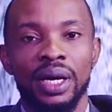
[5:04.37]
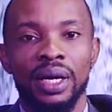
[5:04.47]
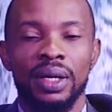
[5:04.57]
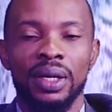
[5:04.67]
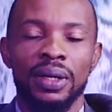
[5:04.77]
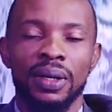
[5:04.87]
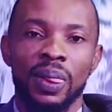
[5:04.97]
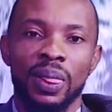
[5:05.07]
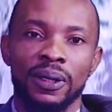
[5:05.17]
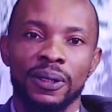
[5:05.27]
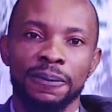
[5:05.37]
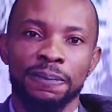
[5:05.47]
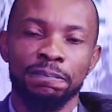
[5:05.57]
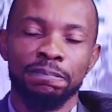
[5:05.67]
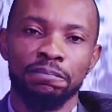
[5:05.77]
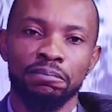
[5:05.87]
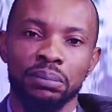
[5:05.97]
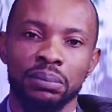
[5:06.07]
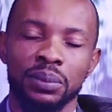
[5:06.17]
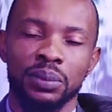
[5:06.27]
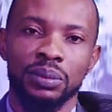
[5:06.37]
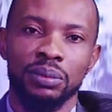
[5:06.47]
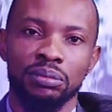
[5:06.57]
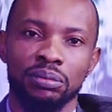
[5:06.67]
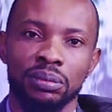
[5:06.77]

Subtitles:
As you've talked about the fact that they